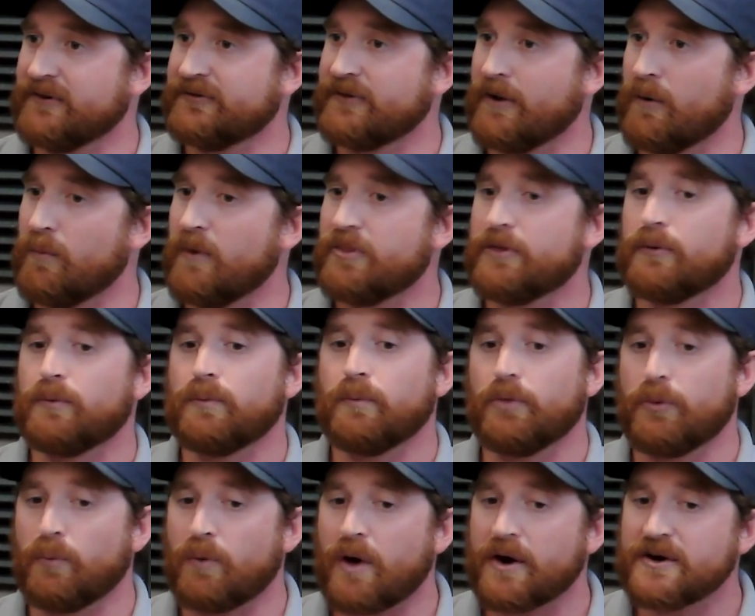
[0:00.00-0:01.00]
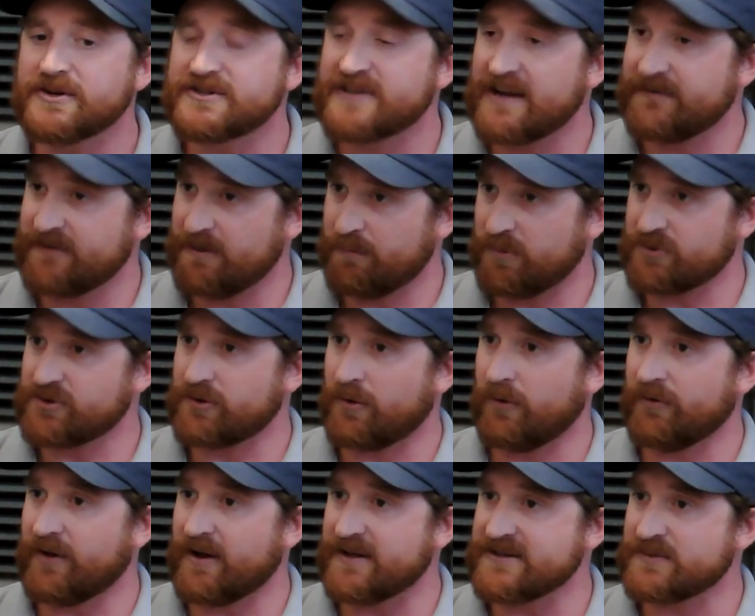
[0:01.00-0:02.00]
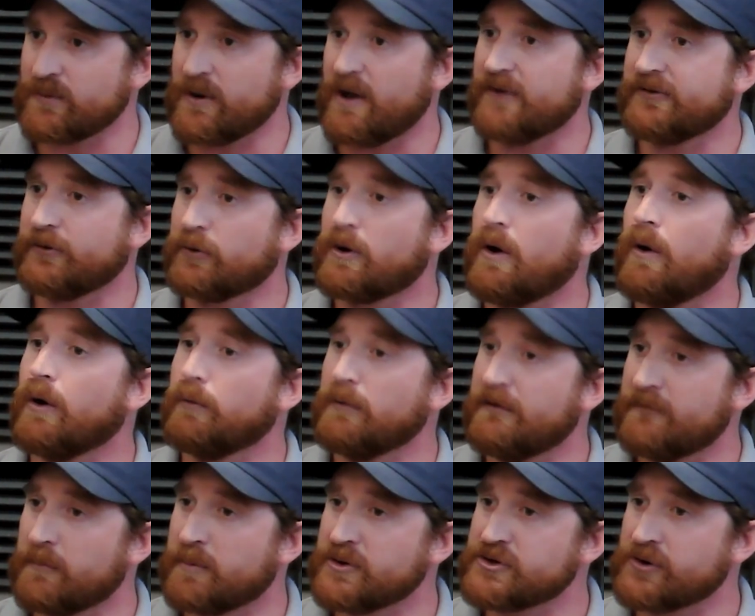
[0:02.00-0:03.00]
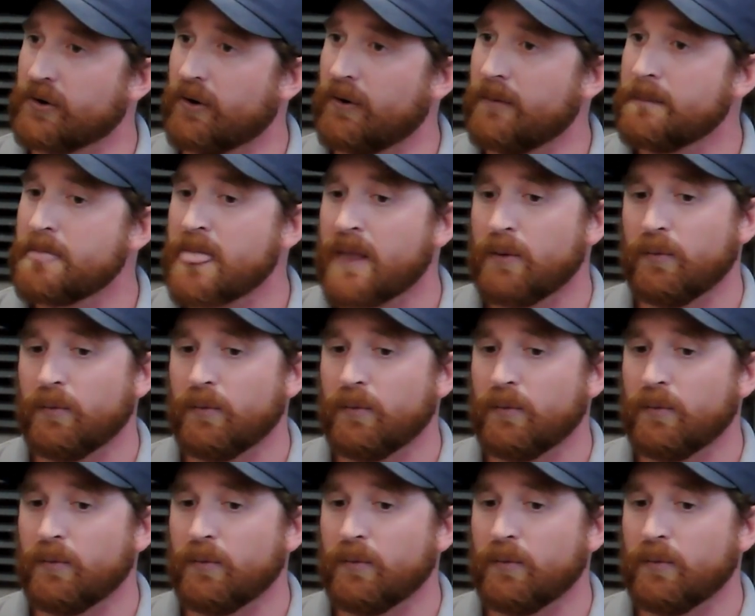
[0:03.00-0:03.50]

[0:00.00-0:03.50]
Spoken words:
So what the Water Safety Patrol does, we also call it River Patrol.